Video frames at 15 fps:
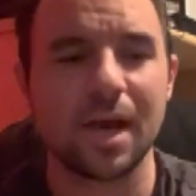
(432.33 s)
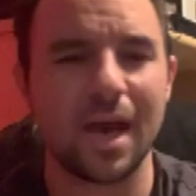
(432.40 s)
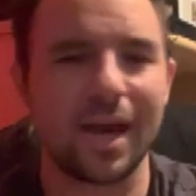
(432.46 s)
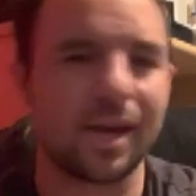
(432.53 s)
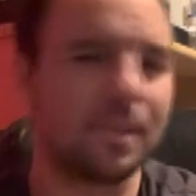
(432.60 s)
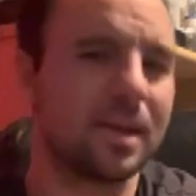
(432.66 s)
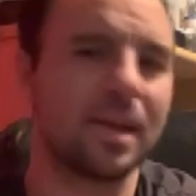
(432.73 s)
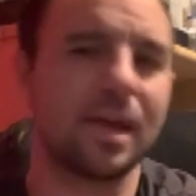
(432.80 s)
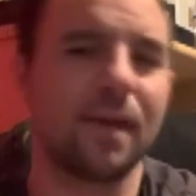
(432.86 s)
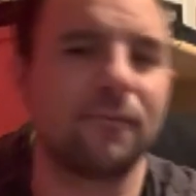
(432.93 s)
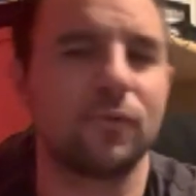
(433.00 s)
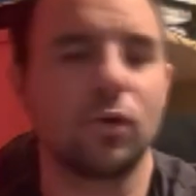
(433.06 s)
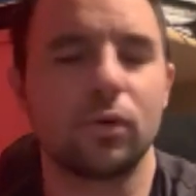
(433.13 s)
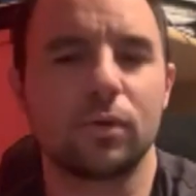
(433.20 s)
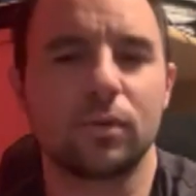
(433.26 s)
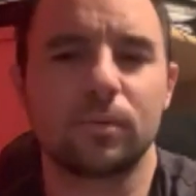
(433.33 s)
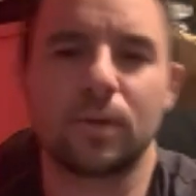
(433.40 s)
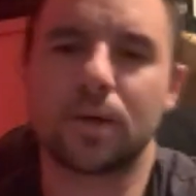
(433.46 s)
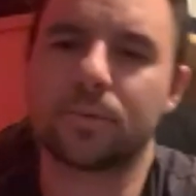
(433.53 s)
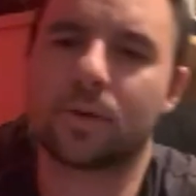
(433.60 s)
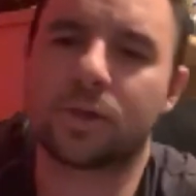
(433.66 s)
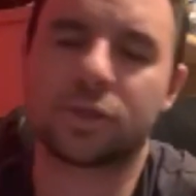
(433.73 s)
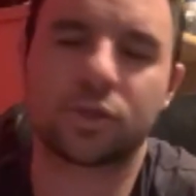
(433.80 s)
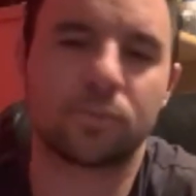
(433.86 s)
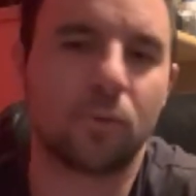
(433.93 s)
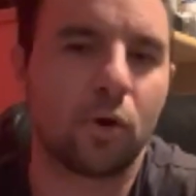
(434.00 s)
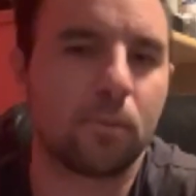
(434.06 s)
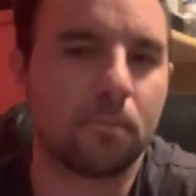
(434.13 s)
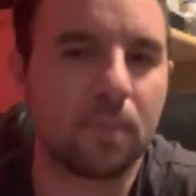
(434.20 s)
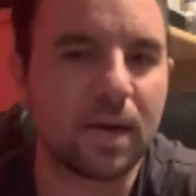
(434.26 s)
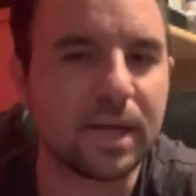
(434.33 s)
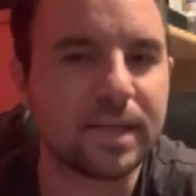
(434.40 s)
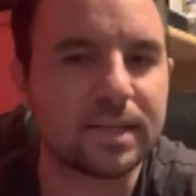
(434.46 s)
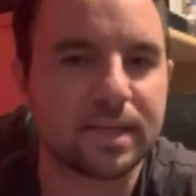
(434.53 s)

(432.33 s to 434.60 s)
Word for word: And I mean, if you're a smart money